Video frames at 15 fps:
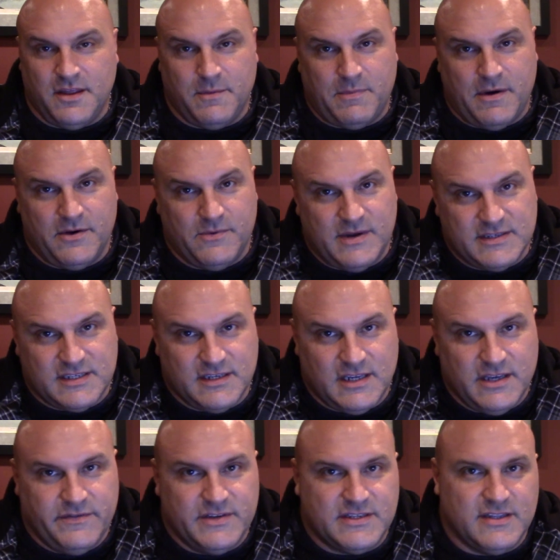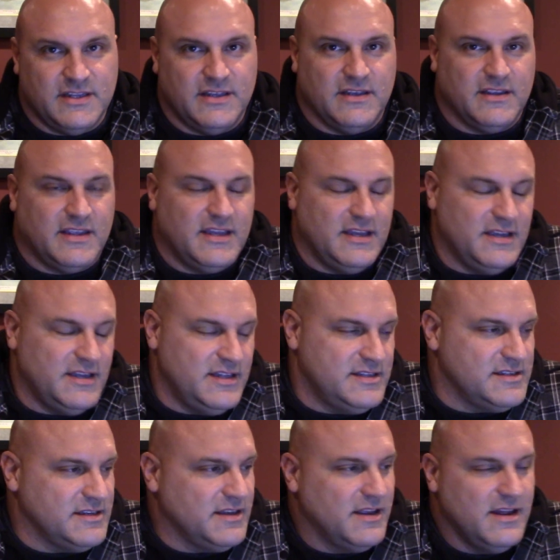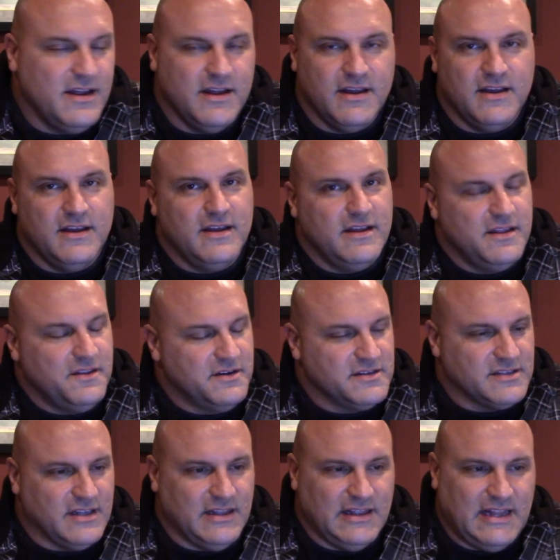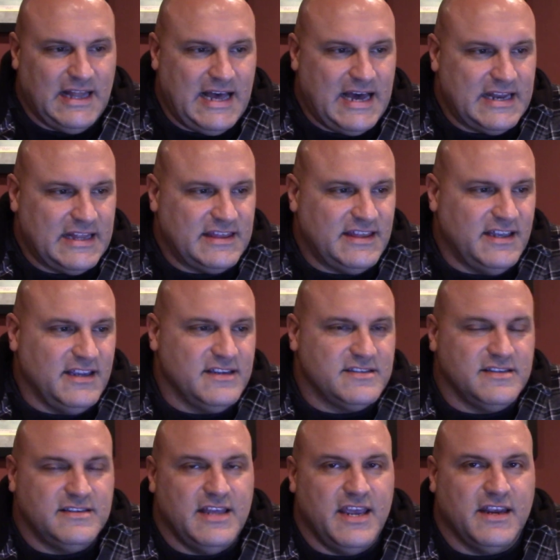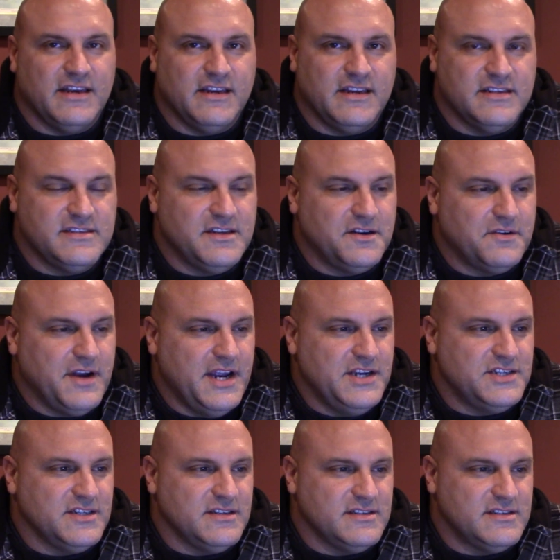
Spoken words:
partner wants to give it to the kids. And there's a lot of things to take into consideration.